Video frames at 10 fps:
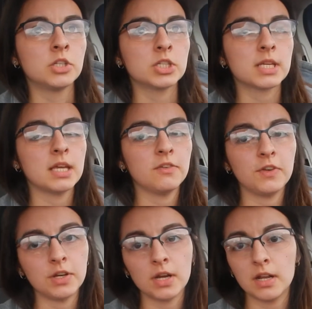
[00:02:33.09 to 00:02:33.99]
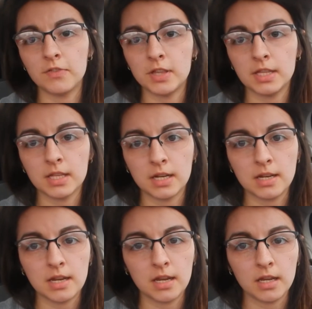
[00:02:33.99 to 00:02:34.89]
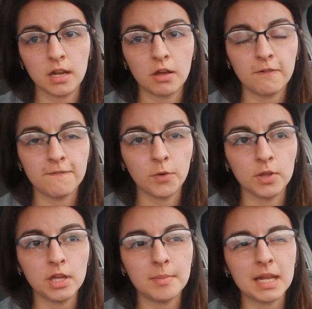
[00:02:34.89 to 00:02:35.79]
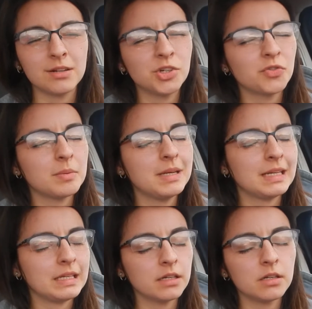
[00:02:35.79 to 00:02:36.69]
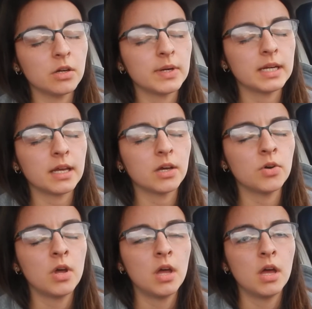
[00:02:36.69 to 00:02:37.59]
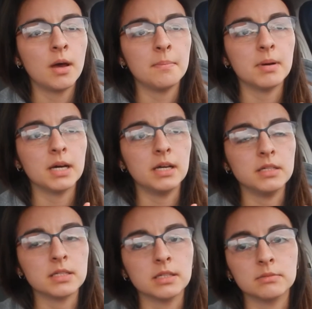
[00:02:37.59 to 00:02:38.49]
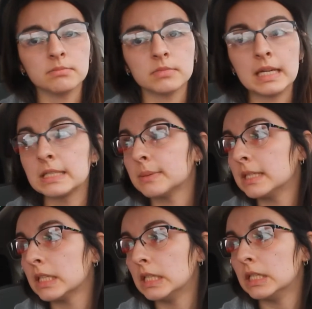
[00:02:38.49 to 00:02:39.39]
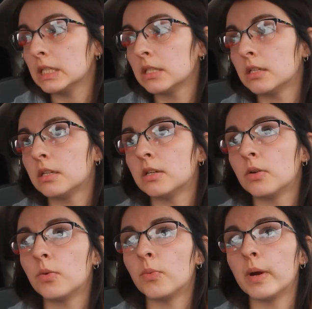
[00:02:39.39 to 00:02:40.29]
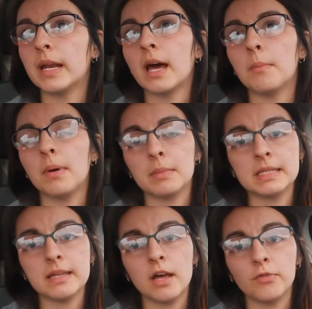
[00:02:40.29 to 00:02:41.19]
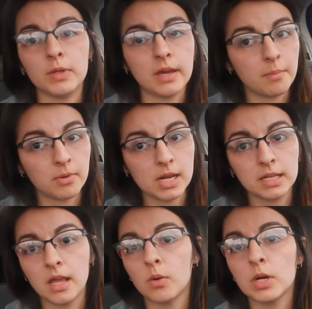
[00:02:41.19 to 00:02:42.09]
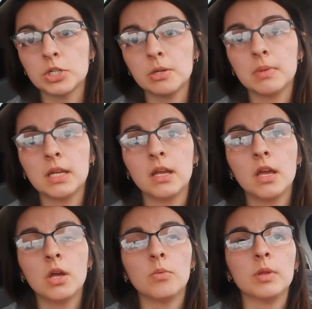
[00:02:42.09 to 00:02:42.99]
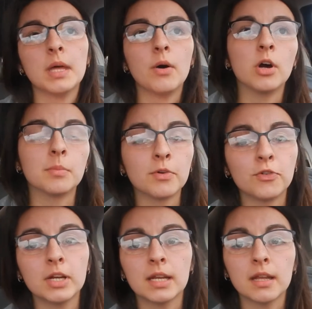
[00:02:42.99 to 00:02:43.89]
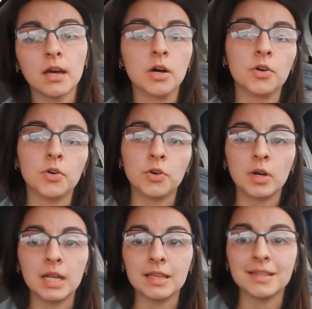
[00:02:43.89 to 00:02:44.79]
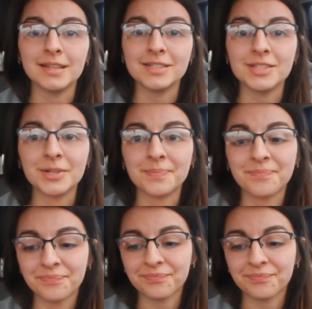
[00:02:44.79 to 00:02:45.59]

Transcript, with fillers: just kind of figure out everything that I need for them. I don't know if I'm going to get it all right now, but um, I just wanted to look right now by myself without Brandon like rushing me, without Harper freaking out or anything. So,